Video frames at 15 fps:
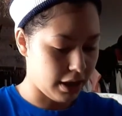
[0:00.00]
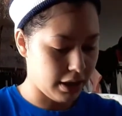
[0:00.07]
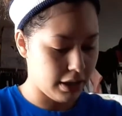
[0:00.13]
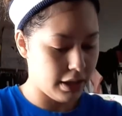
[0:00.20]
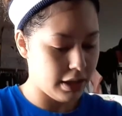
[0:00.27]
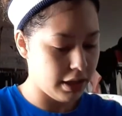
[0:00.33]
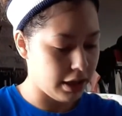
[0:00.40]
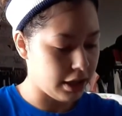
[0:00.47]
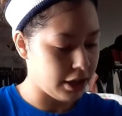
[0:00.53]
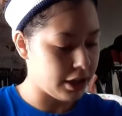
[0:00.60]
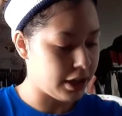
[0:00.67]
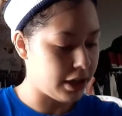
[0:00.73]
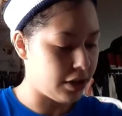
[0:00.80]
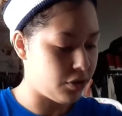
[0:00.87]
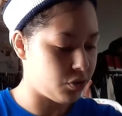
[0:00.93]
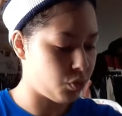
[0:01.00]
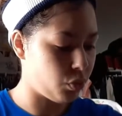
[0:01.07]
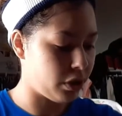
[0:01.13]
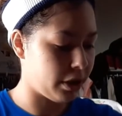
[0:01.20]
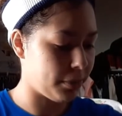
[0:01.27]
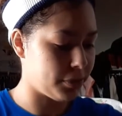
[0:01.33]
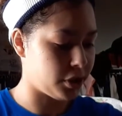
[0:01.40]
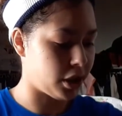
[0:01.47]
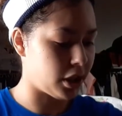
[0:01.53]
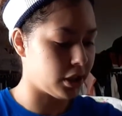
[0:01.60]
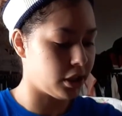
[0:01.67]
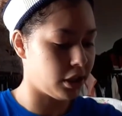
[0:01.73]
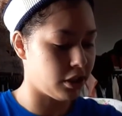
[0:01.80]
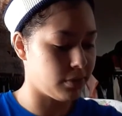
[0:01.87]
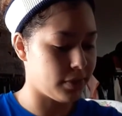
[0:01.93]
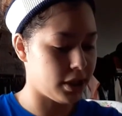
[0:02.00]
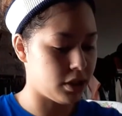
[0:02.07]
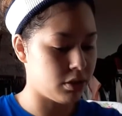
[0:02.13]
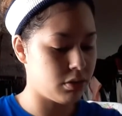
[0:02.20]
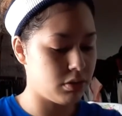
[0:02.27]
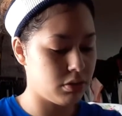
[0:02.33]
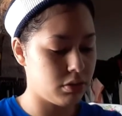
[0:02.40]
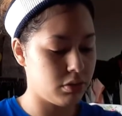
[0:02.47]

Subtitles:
And here is what I'm talking about.